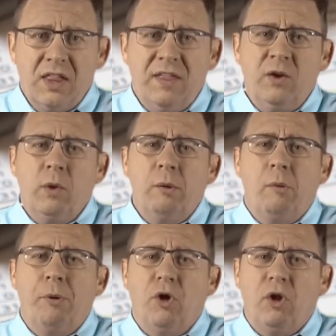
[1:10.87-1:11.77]
Then we
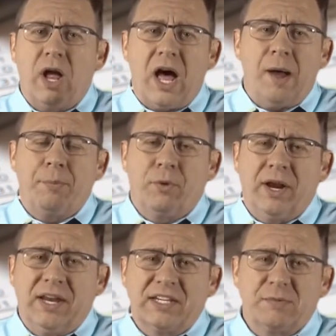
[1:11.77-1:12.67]
will pull
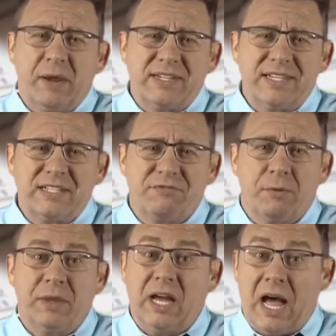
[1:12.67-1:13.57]
operating expenses
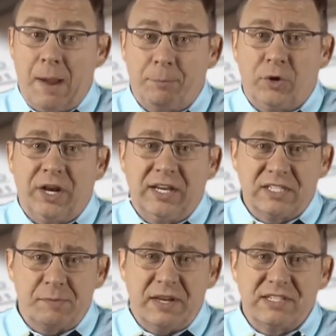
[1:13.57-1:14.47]
from the operating
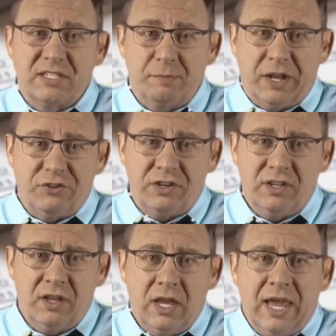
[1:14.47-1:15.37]
expenses budget
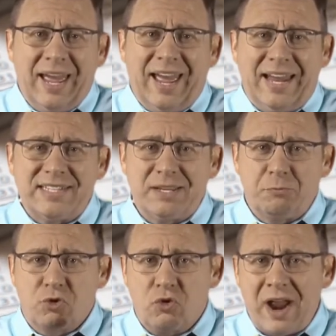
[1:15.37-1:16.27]
and
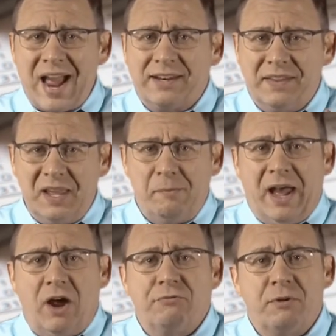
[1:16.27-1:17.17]
subtract the
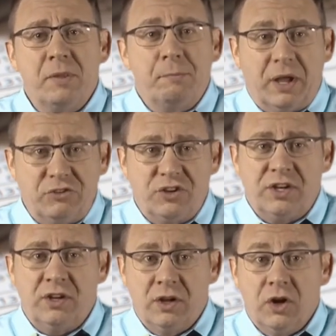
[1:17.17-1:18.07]
amount from the
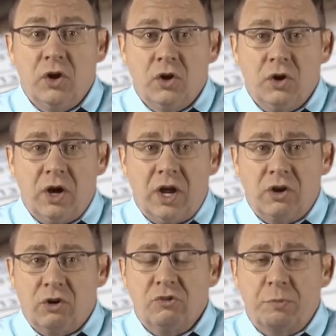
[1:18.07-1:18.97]
budgeted
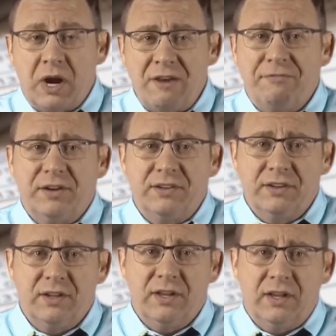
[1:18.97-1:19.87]
gross profit
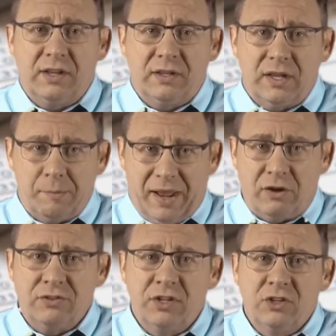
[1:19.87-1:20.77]

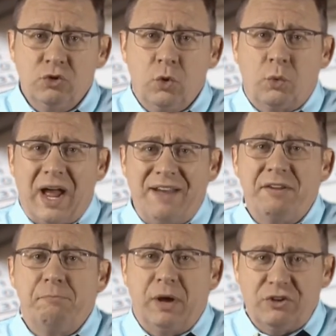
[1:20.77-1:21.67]
amount to arrive
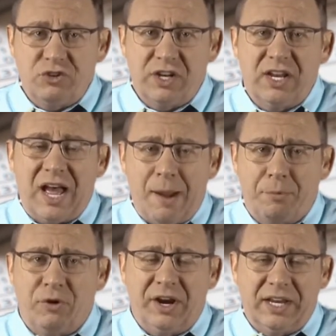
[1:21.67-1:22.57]
at budgeted
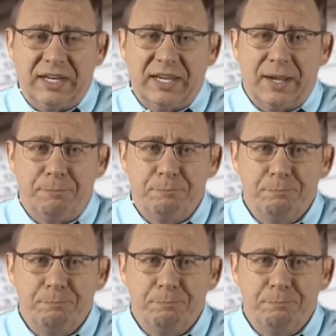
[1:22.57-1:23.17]
operating income.